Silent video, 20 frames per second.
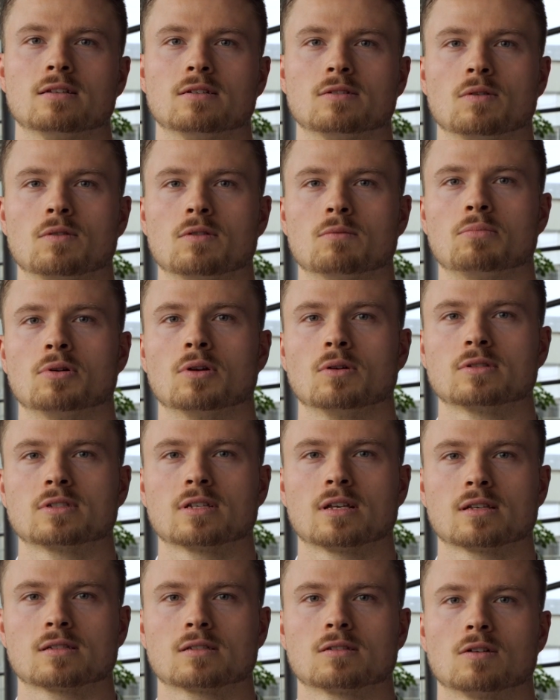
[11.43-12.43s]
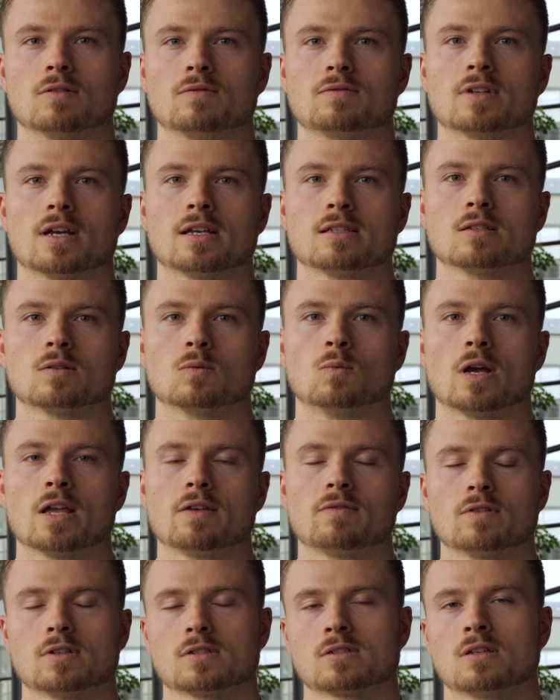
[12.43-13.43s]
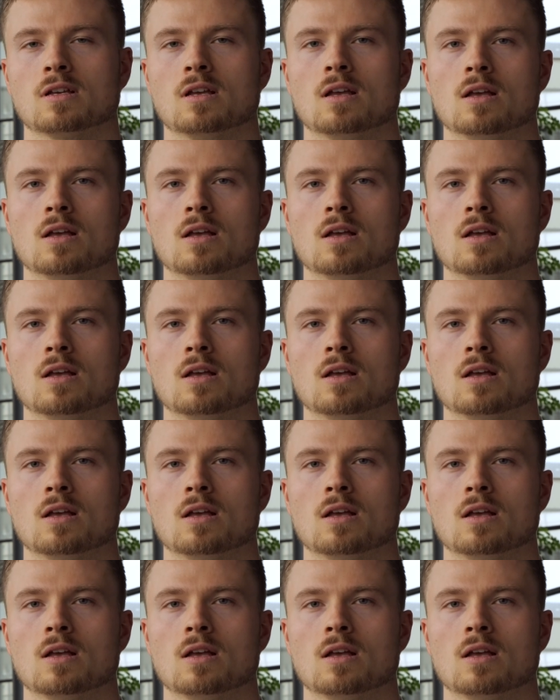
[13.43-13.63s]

into the process of dicing wafers,